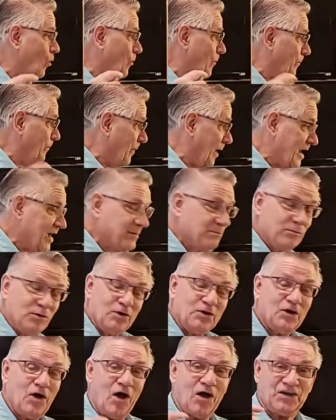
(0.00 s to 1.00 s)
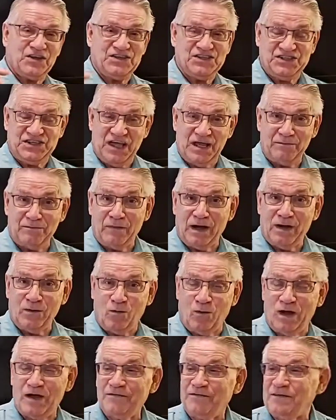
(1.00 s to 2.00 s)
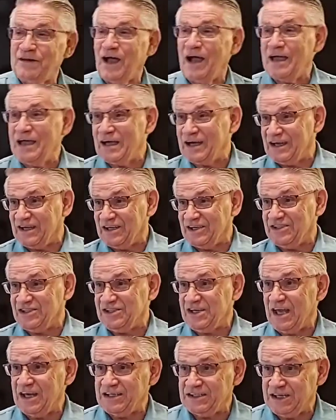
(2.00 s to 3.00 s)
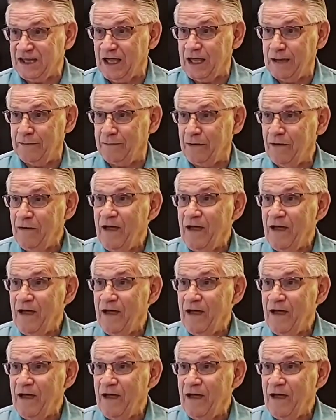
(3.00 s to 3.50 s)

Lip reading: Mike Murdoch sent my wife and I a cassette tape,